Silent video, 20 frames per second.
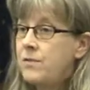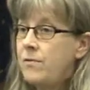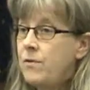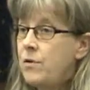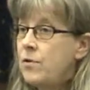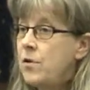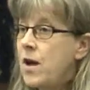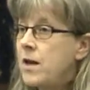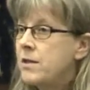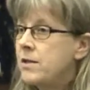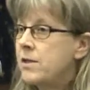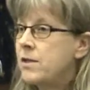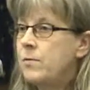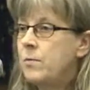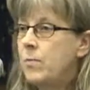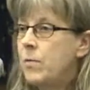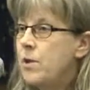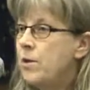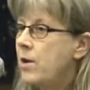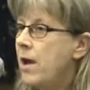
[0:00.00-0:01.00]
if you got
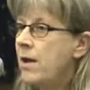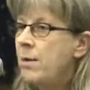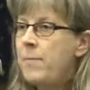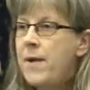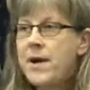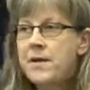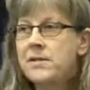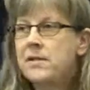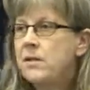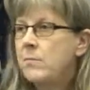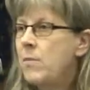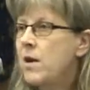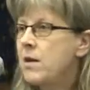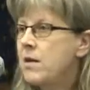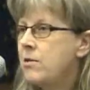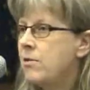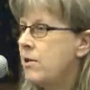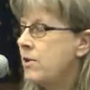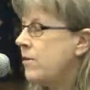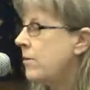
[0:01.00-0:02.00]
to pass the
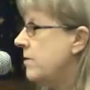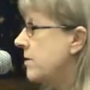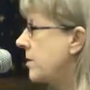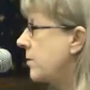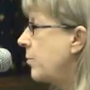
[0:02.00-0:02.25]
money or you don't